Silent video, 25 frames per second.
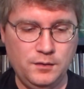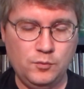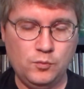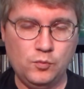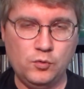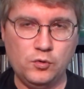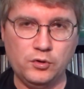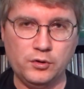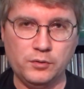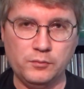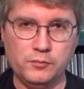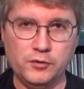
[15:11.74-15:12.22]

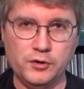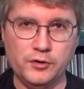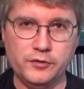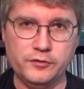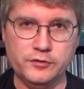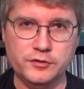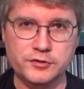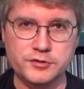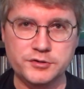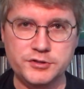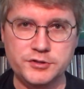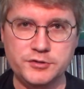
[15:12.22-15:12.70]
Warner
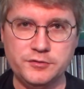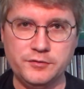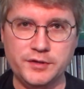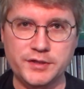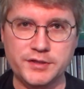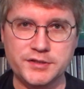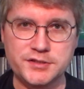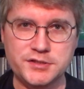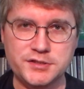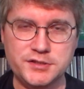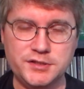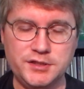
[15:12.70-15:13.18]
Brothers
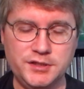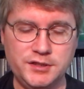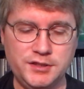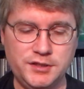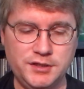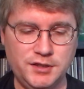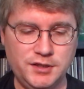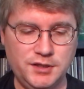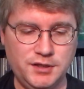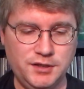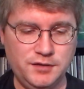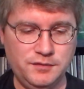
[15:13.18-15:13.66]
US
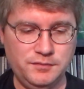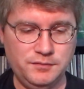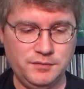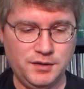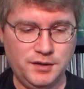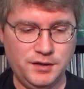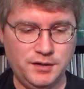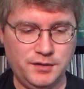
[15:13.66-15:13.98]
CD.